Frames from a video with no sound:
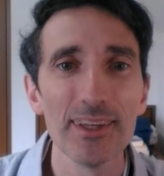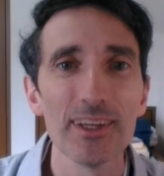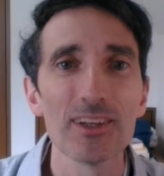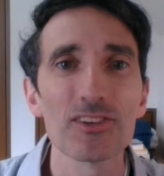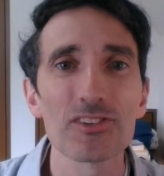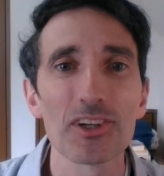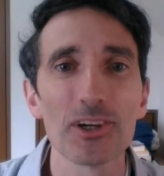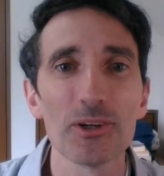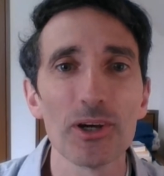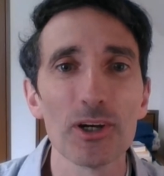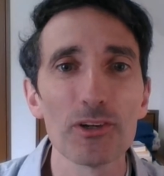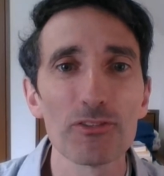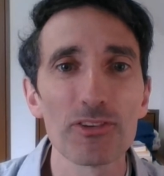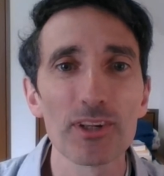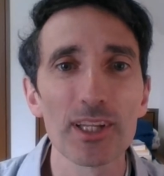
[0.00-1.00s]
So
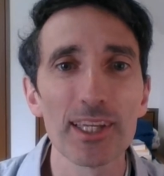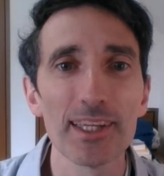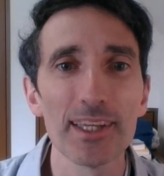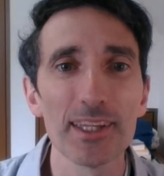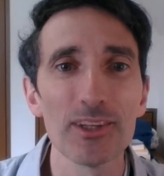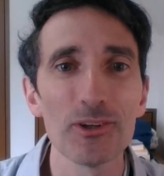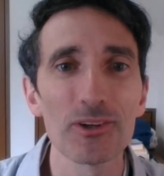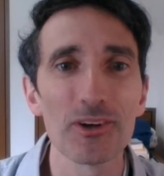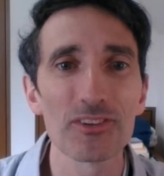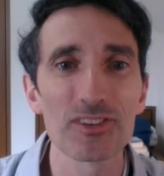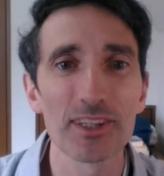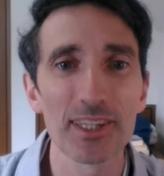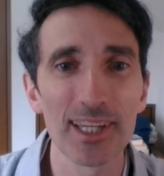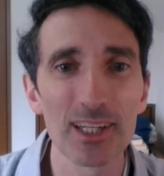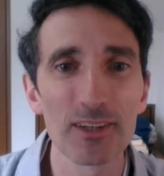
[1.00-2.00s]
hopefully you got
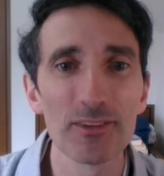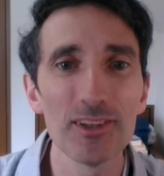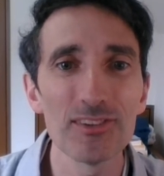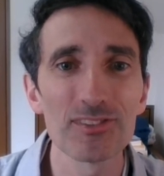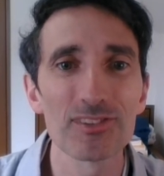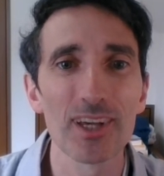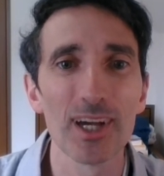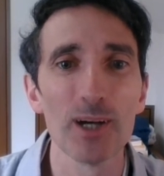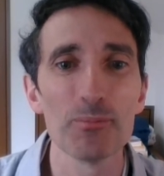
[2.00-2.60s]
something out of this.